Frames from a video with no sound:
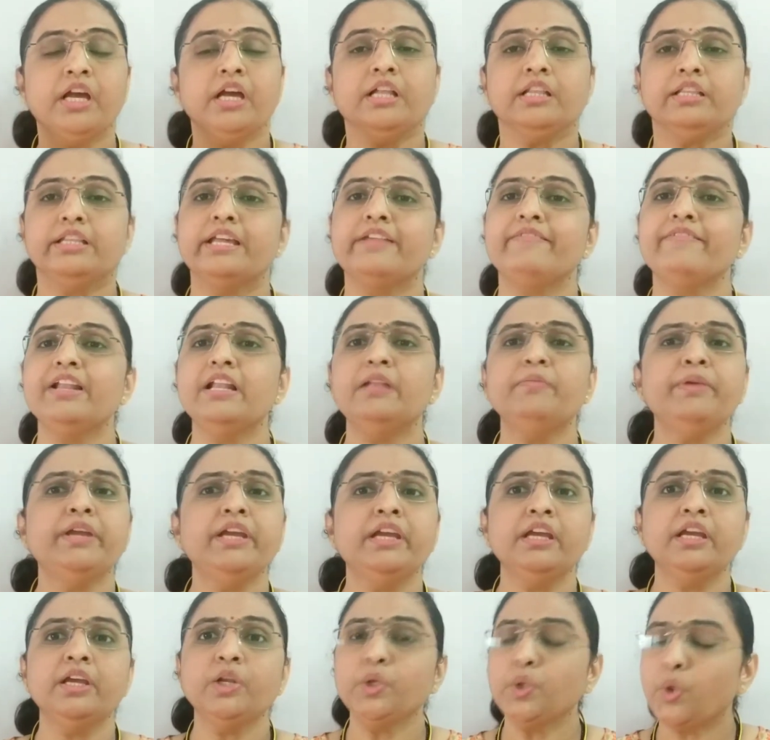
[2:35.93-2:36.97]
there will
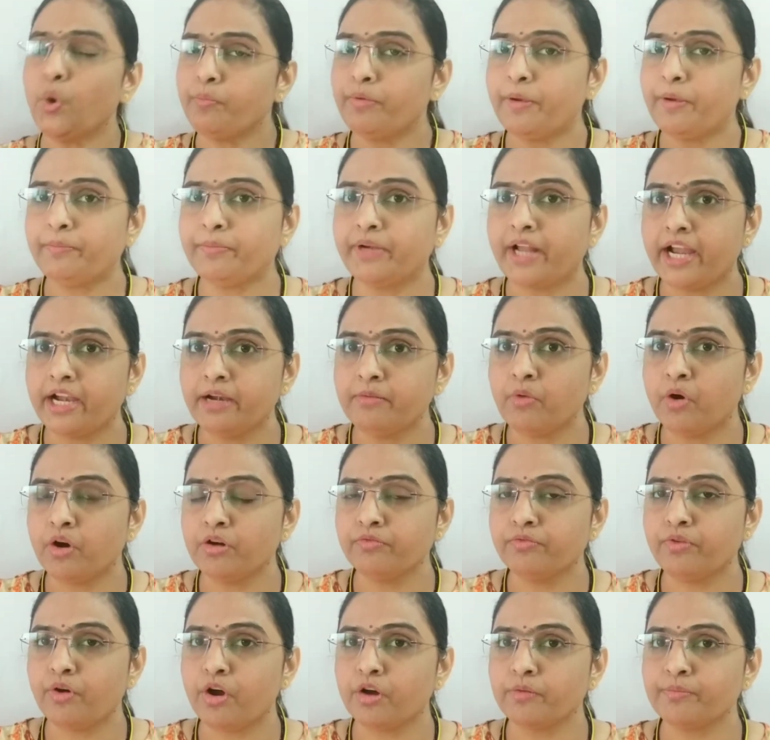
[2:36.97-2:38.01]
be no peptide bond
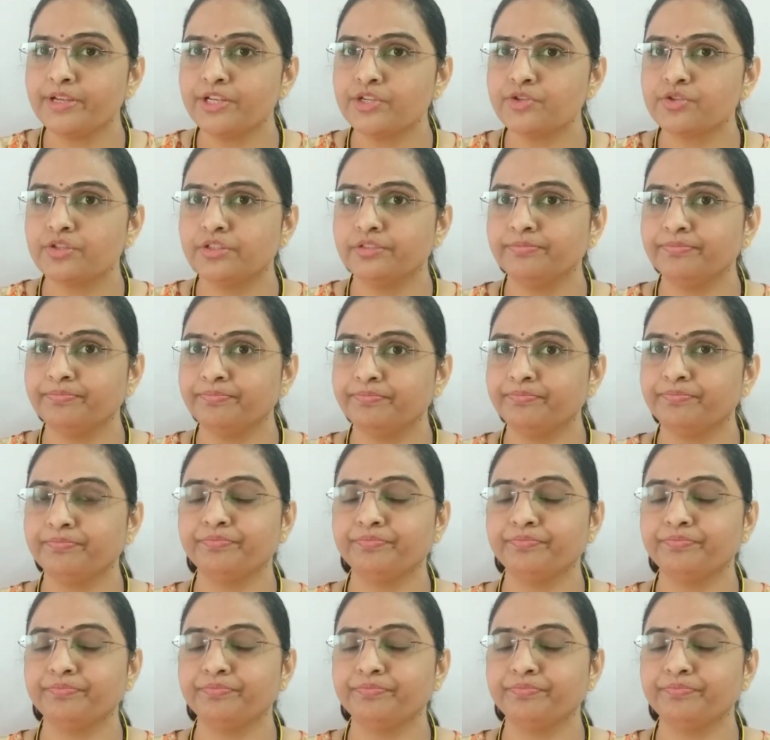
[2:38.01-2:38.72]
formation.